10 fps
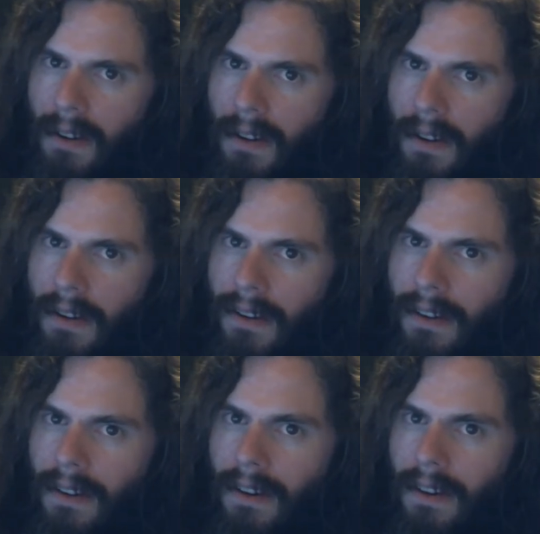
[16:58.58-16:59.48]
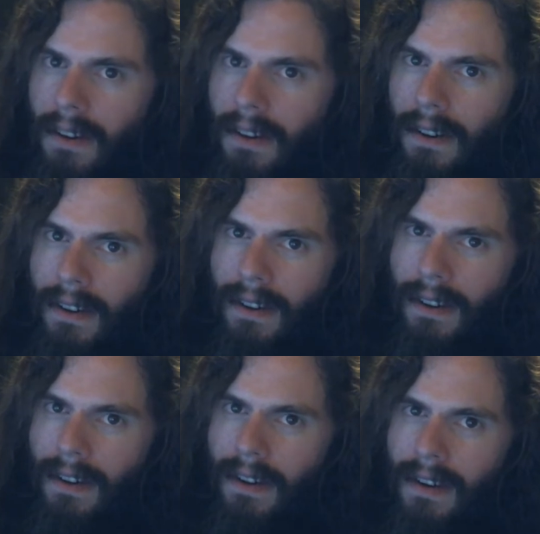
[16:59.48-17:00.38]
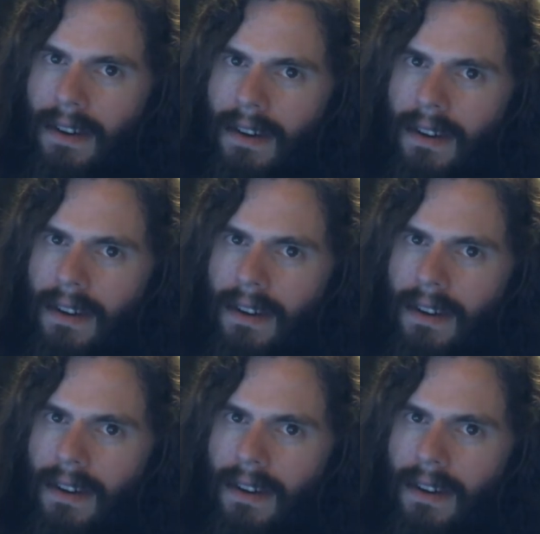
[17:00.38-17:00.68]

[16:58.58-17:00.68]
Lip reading: [no speech]